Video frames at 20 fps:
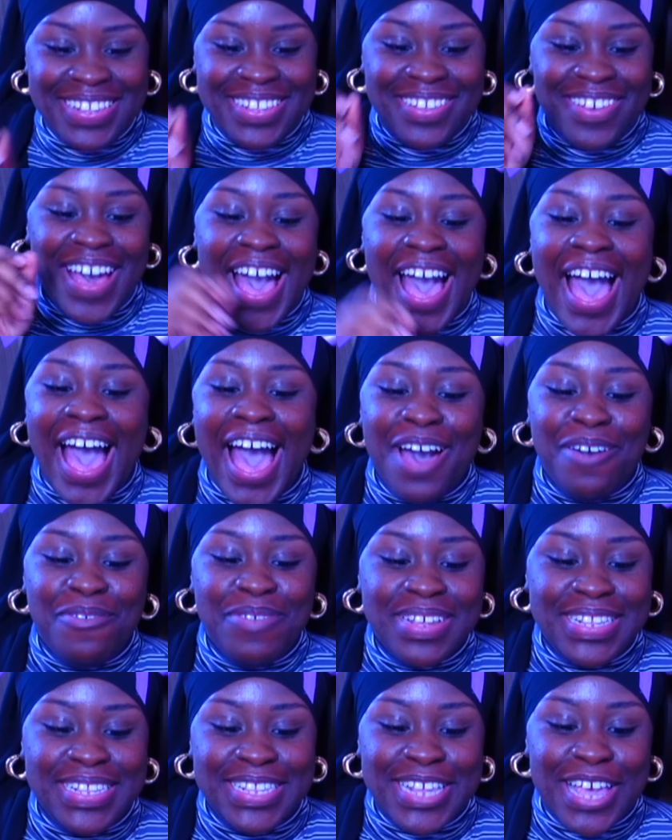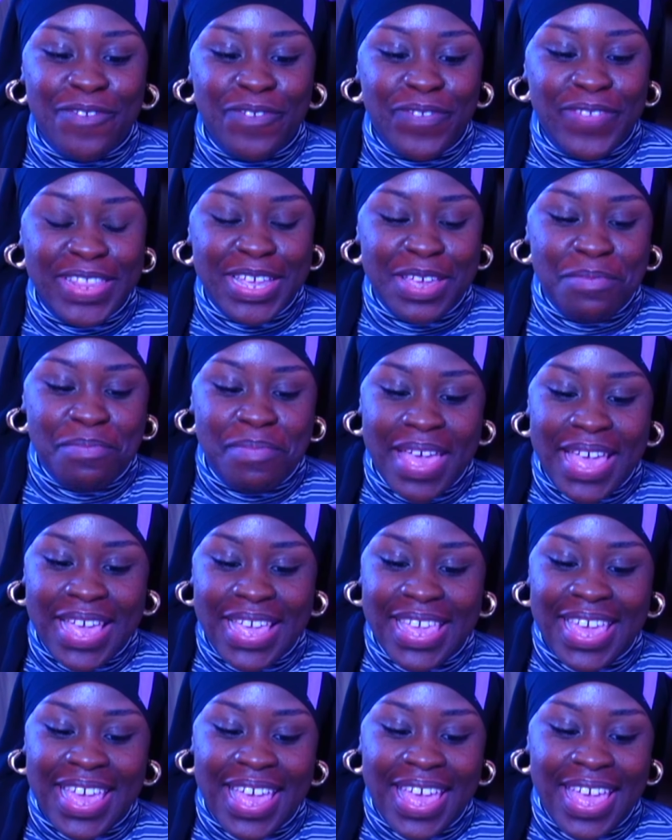so I was definitely
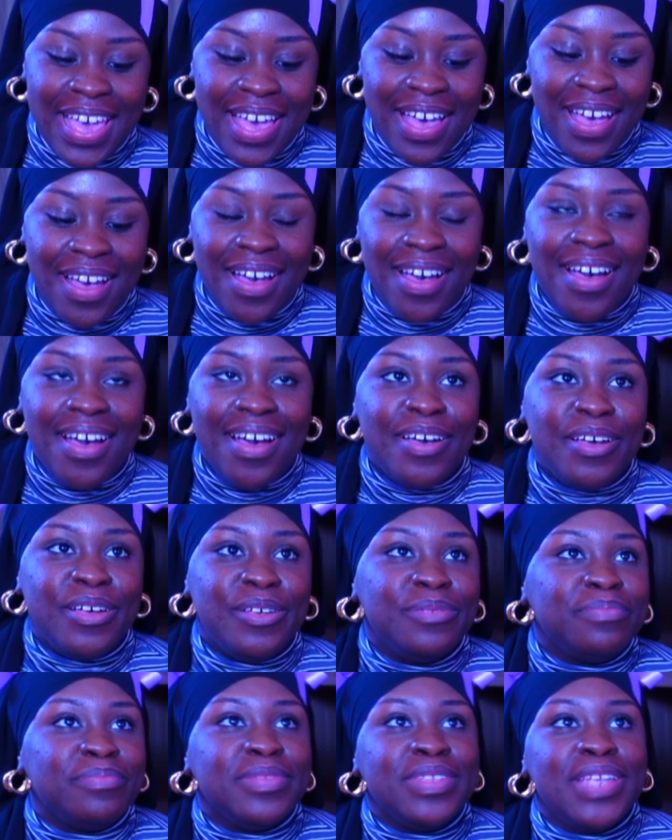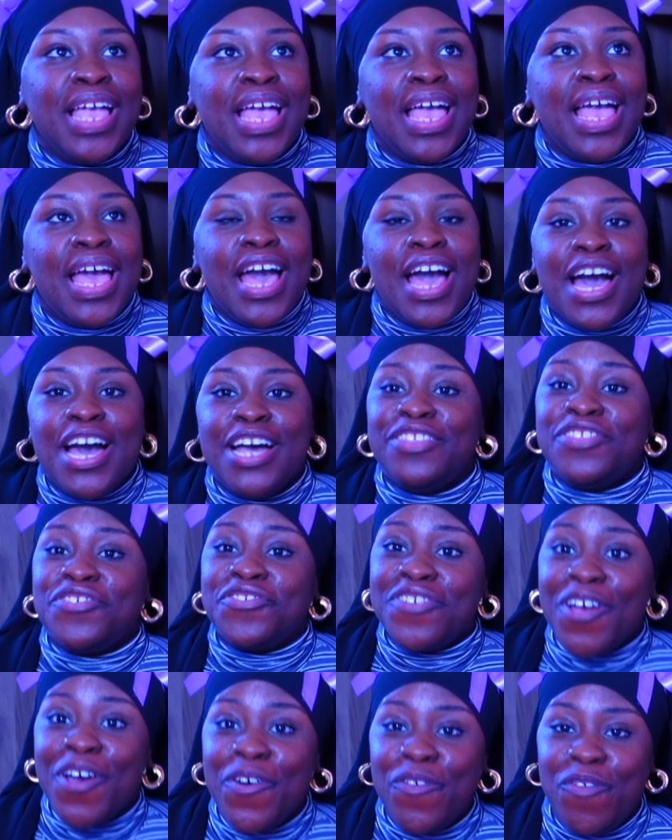making a
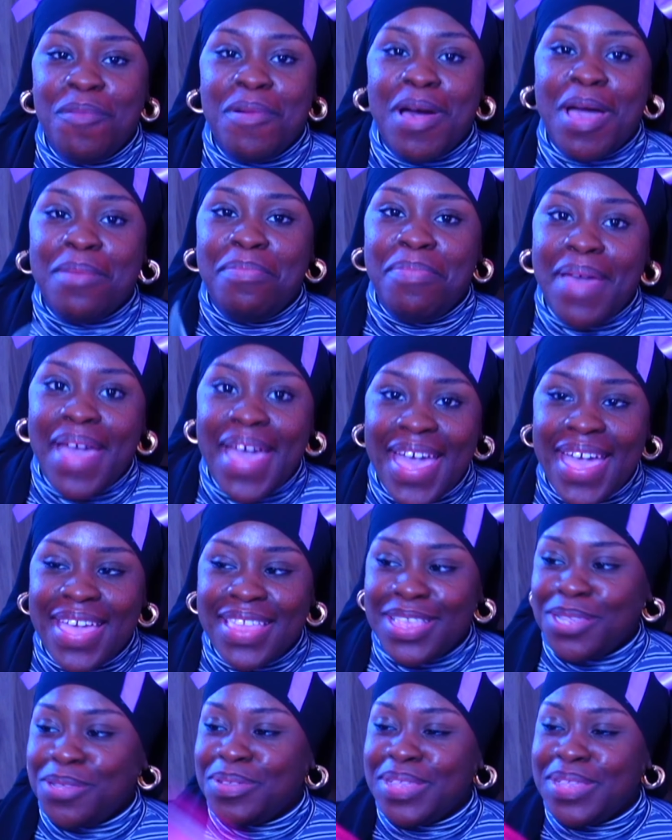throw for my bed. This was